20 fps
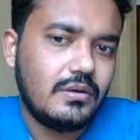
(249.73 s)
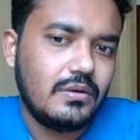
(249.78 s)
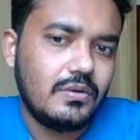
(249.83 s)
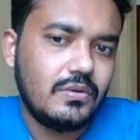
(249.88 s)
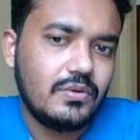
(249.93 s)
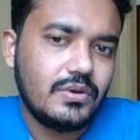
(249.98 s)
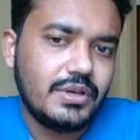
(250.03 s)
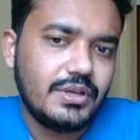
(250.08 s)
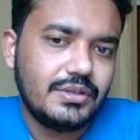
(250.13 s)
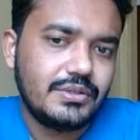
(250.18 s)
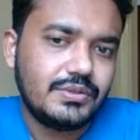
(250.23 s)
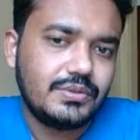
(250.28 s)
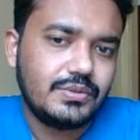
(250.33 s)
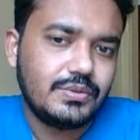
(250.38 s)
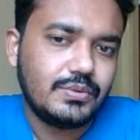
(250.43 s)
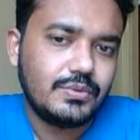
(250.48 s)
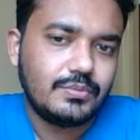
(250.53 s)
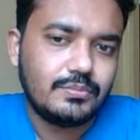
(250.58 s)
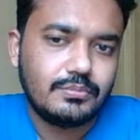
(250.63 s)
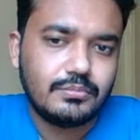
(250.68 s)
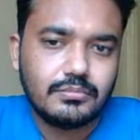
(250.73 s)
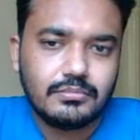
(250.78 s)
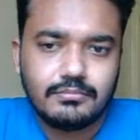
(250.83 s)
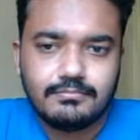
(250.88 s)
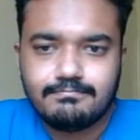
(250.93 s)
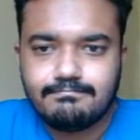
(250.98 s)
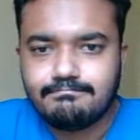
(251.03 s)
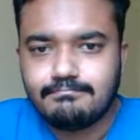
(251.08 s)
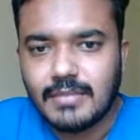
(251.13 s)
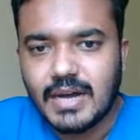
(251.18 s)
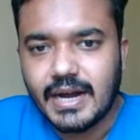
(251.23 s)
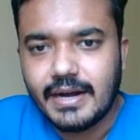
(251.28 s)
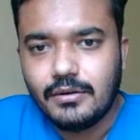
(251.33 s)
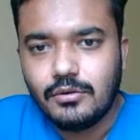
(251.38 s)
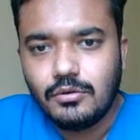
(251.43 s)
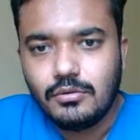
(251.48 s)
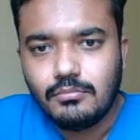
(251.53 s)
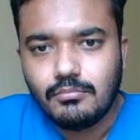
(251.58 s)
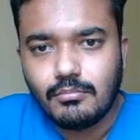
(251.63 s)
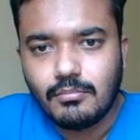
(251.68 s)
Okay, so I
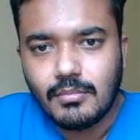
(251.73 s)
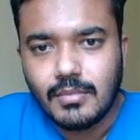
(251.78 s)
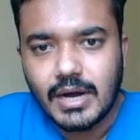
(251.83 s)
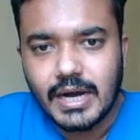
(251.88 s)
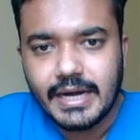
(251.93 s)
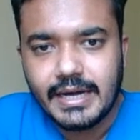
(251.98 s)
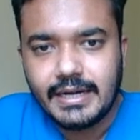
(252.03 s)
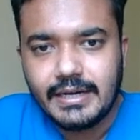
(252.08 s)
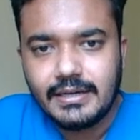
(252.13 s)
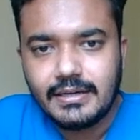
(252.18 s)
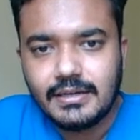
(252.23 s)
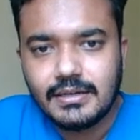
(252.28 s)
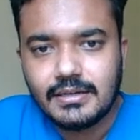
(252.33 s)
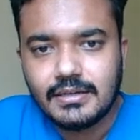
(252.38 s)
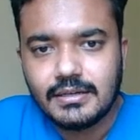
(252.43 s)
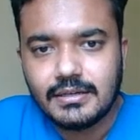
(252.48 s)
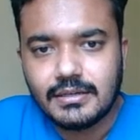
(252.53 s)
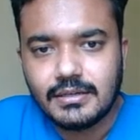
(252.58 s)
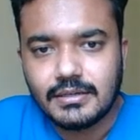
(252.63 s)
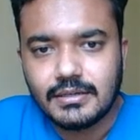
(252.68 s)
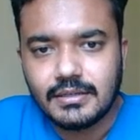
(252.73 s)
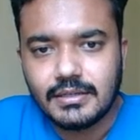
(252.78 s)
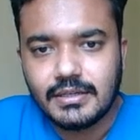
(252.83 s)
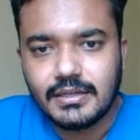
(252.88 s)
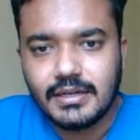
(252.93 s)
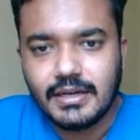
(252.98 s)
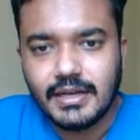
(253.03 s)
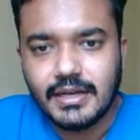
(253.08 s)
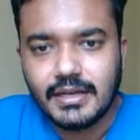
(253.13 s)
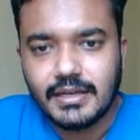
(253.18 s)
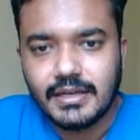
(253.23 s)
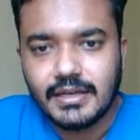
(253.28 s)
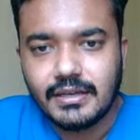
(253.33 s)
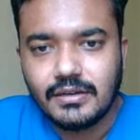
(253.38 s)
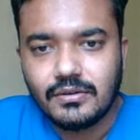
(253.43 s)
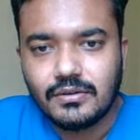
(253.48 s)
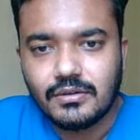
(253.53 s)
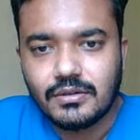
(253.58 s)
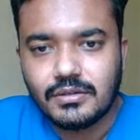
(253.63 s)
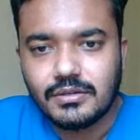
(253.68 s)
don't mind taking
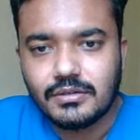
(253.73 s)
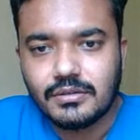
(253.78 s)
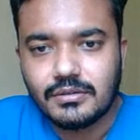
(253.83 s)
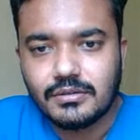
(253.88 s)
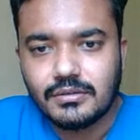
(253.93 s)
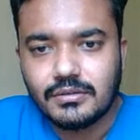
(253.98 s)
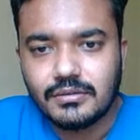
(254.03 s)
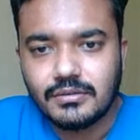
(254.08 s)
on